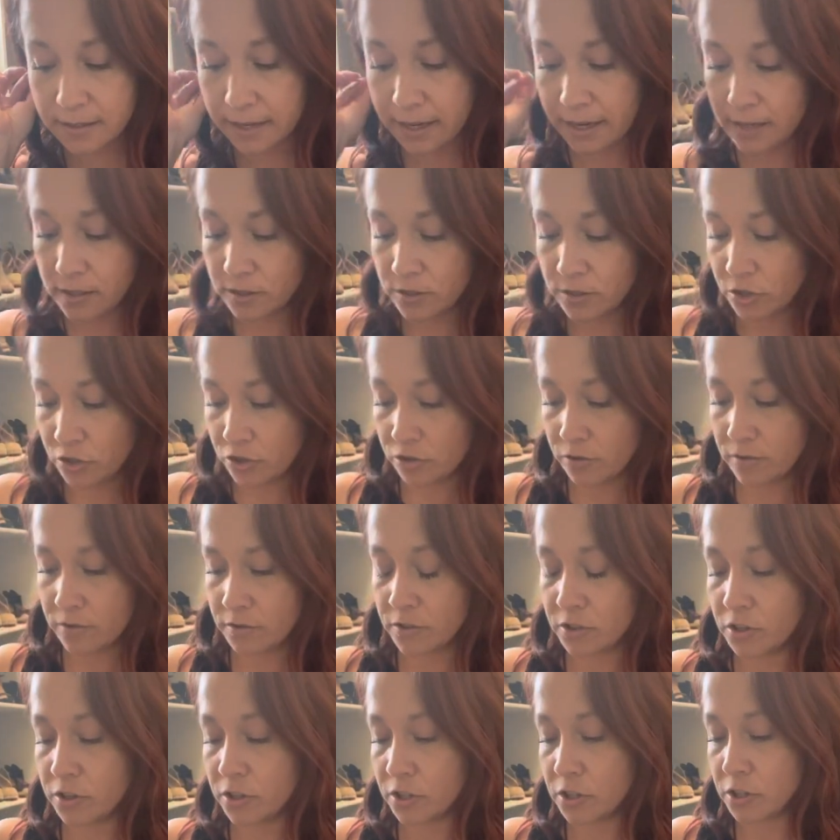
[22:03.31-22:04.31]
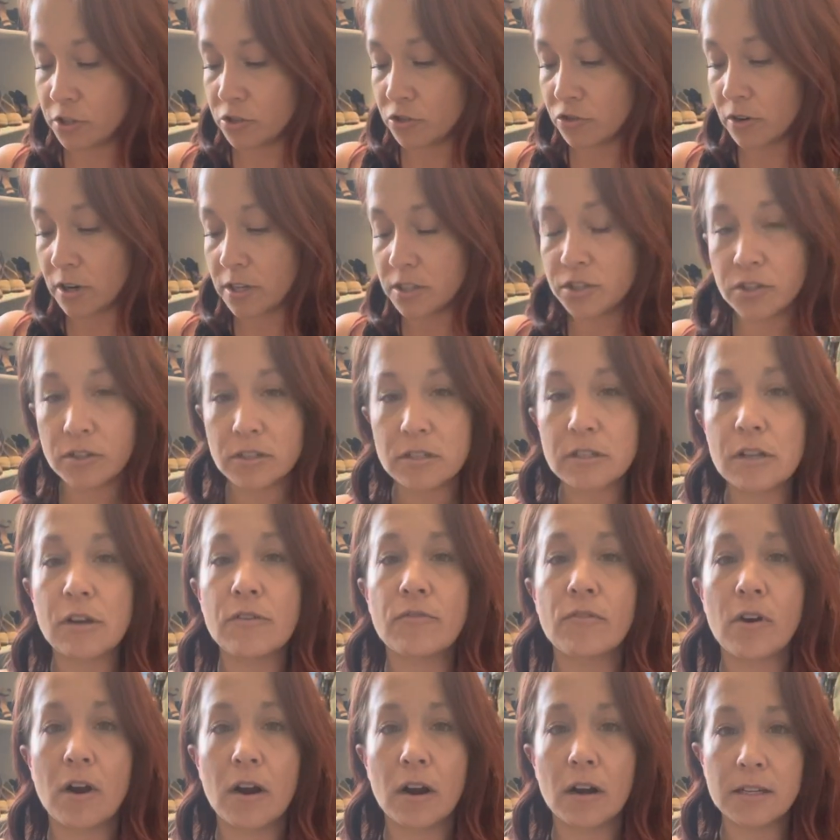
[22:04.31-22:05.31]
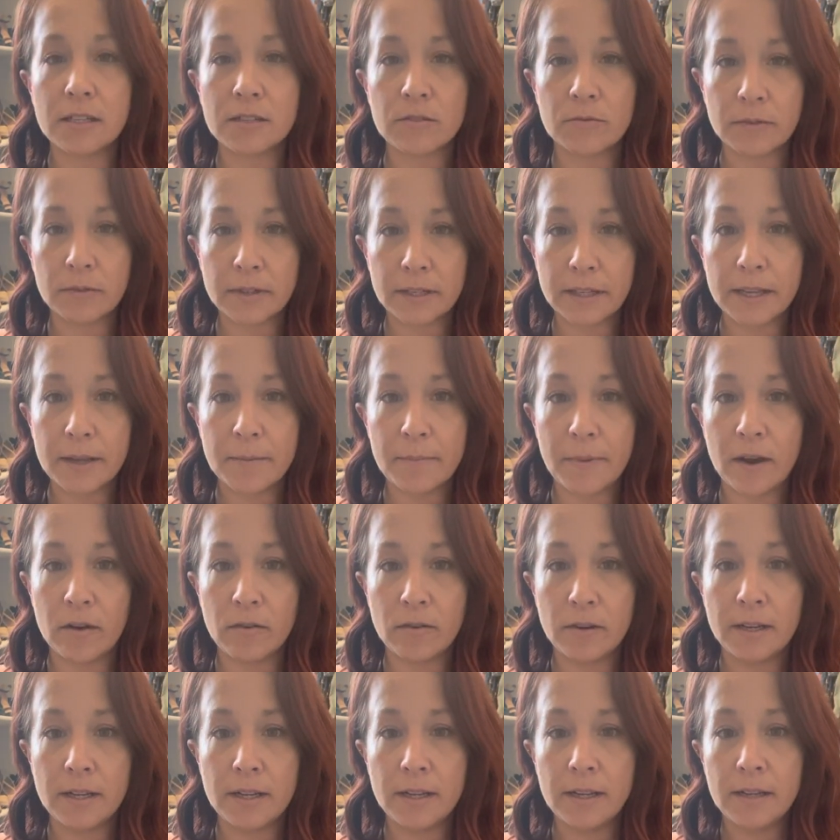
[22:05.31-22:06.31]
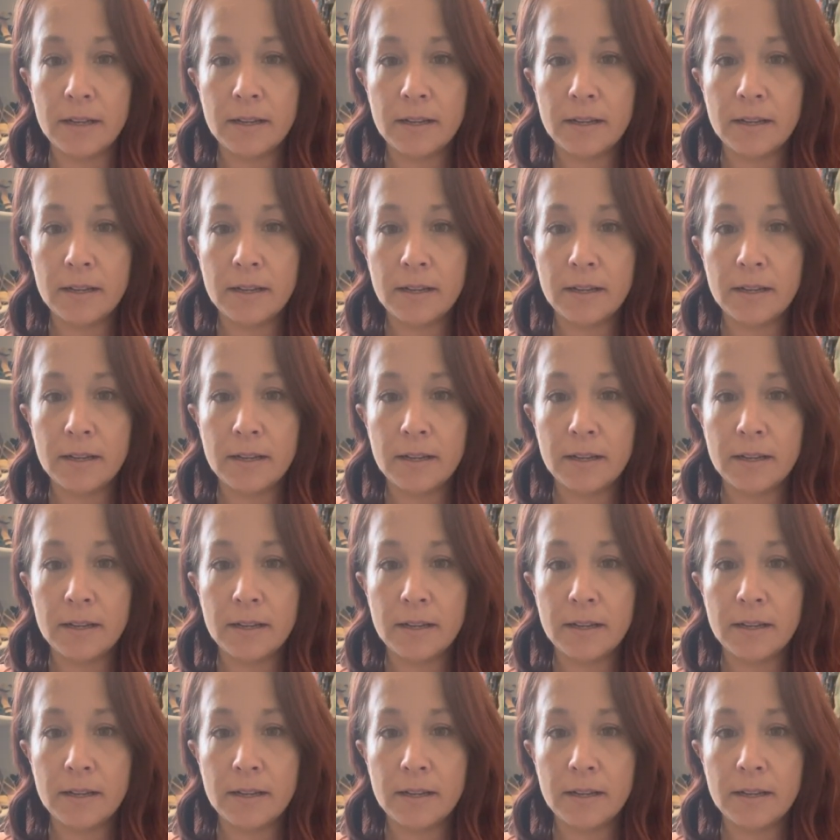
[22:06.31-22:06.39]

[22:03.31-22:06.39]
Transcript: And to the trust yourself card is really about,